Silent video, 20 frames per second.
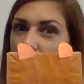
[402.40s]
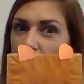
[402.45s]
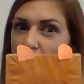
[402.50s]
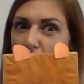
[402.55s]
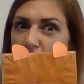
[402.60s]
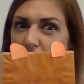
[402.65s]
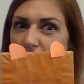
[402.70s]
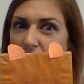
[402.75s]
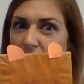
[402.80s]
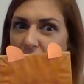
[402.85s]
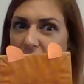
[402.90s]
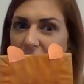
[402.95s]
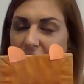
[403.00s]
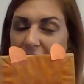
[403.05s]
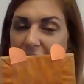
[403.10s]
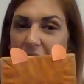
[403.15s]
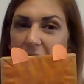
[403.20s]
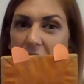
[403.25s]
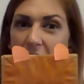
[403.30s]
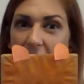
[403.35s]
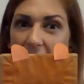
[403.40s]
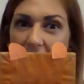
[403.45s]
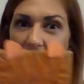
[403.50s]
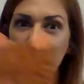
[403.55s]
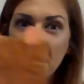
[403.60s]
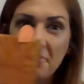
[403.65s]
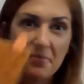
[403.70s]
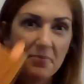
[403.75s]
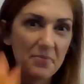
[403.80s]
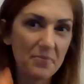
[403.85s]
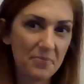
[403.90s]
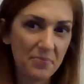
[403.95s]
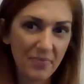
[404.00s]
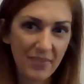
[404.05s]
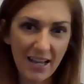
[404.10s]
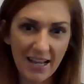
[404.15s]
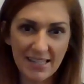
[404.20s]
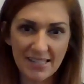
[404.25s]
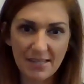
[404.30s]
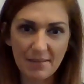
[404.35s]
You can start seeing them, right?
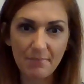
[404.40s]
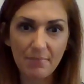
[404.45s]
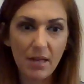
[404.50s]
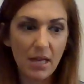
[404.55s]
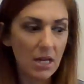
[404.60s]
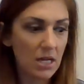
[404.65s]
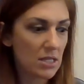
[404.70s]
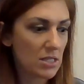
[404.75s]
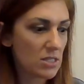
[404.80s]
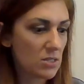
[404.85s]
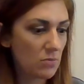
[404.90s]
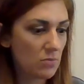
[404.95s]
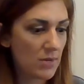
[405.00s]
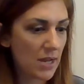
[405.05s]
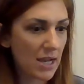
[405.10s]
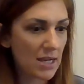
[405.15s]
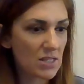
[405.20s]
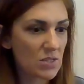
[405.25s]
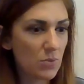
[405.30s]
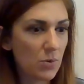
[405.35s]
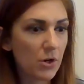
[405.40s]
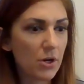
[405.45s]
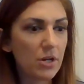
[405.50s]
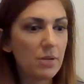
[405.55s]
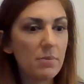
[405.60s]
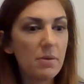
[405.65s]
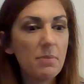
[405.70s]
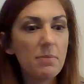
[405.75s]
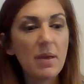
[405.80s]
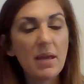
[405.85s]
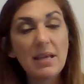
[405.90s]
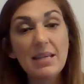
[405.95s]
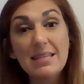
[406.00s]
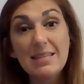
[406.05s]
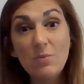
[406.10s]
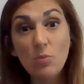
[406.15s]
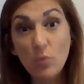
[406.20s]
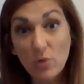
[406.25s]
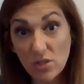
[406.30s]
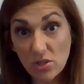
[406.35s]
Awesome. So next we're going to be making
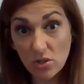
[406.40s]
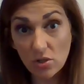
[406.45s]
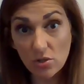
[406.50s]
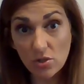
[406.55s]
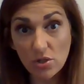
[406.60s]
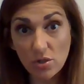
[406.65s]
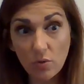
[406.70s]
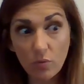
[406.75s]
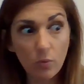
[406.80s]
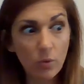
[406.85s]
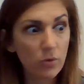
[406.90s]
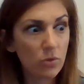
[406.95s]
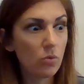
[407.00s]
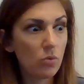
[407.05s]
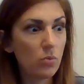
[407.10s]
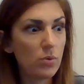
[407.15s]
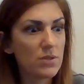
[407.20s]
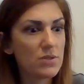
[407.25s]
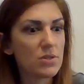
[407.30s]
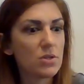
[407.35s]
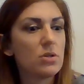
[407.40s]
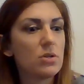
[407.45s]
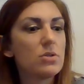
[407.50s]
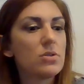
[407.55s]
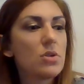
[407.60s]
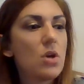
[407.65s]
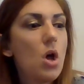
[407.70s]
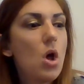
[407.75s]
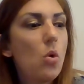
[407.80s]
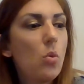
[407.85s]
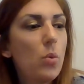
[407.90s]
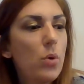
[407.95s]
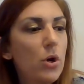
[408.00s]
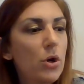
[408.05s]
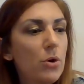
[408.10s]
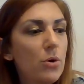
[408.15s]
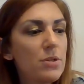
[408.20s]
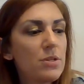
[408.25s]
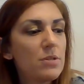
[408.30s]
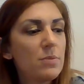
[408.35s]
some whiskers. So with the whiskers, we are
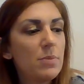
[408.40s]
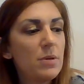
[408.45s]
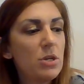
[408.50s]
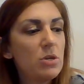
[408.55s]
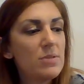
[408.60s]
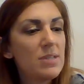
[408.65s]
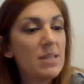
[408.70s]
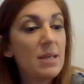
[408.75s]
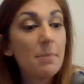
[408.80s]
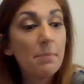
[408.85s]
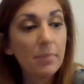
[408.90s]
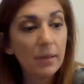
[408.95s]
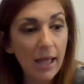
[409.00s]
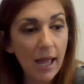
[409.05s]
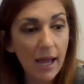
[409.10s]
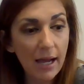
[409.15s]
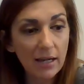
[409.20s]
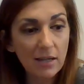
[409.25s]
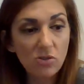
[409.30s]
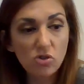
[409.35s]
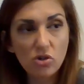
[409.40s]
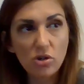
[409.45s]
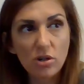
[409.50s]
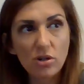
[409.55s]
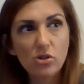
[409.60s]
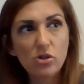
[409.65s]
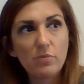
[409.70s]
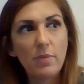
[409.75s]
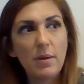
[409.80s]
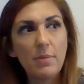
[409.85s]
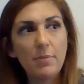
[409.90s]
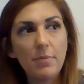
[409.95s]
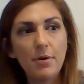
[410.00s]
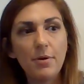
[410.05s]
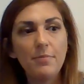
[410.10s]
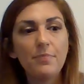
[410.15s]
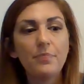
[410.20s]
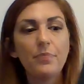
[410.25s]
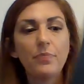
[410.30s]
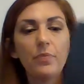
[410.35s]
going to be using black construction paper.
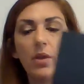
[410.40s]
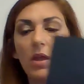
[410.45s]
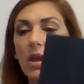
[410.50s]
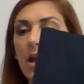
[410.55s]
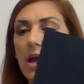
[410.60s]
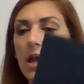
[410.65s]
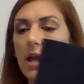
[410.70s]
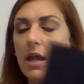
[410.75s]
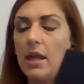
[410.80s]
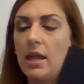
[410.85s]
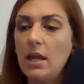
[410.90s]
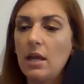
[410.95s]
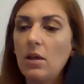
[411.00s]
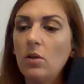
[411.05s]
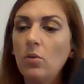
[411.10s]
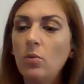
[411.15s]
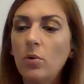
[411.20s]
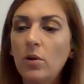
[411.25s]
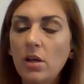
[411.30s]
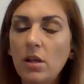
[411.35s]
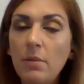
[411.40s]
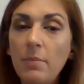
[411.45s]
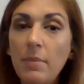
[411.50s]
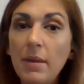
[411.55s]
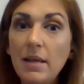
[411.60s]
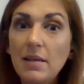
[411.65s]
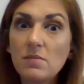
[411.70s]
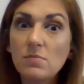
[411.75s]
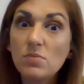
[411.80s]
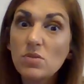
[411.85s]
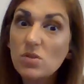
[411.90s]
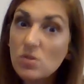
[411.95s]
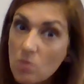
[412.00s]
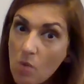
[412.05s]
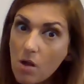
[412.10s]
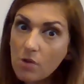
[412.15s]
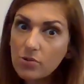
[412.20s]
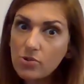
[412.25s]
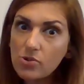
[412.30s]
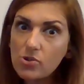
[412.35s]
And we're going to make some
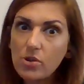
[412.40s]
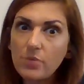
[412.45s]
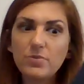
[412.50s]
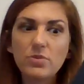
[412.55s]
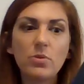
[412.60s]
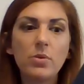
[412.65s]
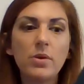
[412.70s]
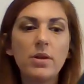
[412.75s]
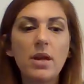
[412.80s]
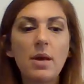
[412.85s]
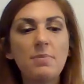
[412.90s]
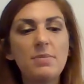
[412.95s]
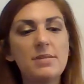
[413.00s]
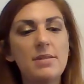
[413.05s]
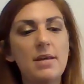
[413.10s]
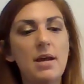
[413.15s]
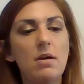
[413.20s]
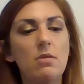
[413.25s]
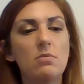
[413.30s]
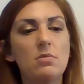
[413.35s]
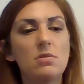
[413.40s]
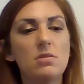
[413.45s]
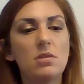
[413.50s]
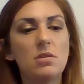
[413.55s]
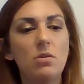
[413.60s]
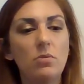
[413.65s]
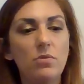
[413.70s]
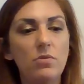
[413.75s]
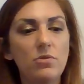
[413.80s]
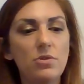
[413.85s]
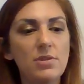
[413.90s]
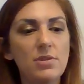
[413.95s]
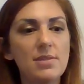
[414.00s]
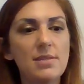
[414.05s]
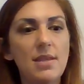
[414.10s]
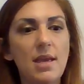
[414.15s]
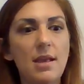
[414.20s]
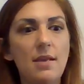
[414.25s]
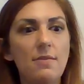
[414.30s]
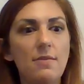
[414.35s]
small strips going up and down. So just
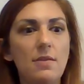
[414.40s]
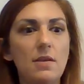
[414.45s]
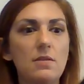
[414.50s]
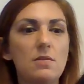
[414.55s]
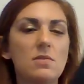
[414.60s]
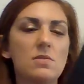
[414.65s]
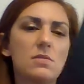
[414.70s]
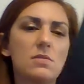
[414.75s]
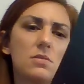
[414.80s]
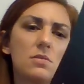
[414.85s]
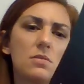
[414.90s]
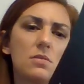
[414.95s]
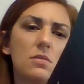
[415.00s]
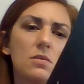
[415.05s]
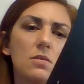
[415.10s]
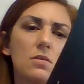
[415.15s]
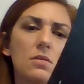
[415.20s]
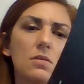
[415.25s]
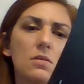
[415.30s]
like this.